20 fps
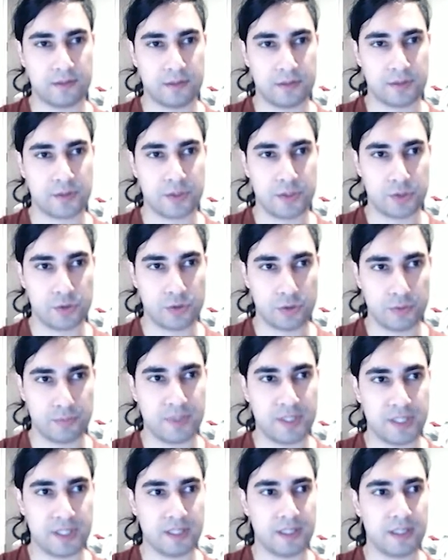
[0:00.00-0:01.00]
so it should
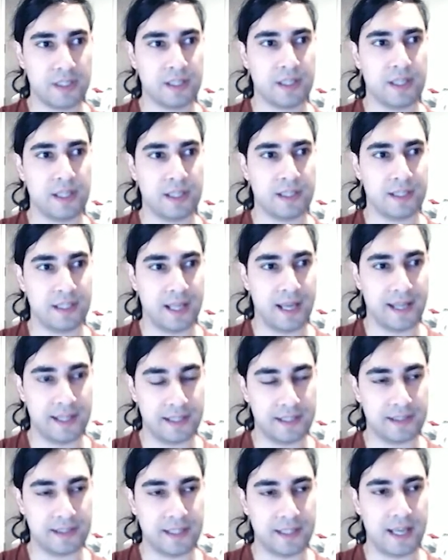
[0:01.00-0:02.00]
be an
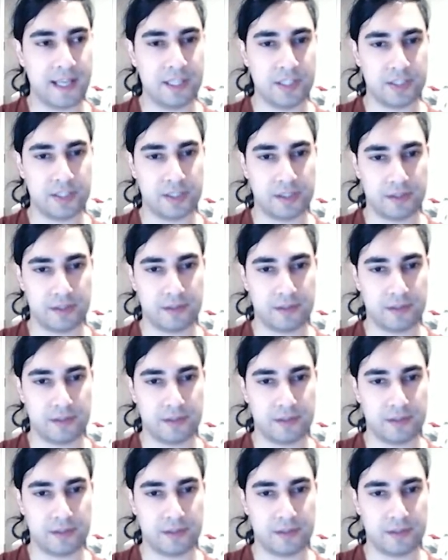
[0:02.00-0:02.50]
annotation.